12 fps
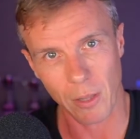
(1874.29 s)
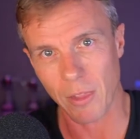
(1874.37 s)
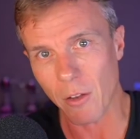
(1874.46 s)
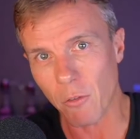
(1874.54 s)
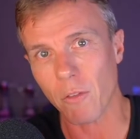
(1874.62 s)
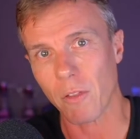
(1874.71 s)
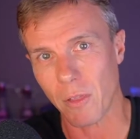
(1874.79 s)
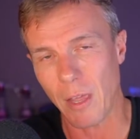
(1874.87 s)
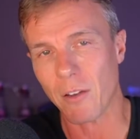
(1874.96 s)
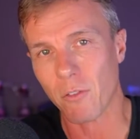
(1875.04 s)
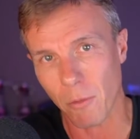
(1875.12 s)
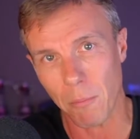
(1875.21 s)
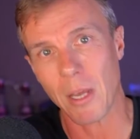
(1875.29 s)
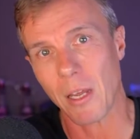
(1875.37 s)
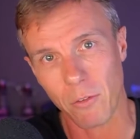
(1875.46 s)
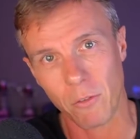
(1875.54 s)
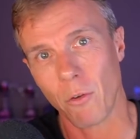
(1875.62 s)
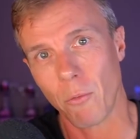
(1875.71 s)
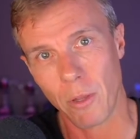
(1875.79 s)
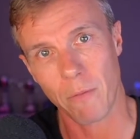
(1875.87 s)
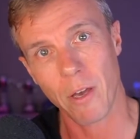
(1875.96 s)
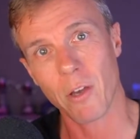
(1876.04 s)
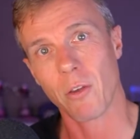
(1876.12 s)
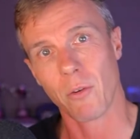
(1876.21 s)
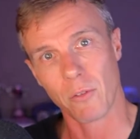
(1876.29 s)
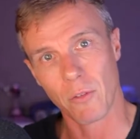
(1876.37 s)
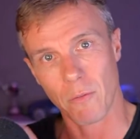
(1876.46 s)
like that to me is not where the value is.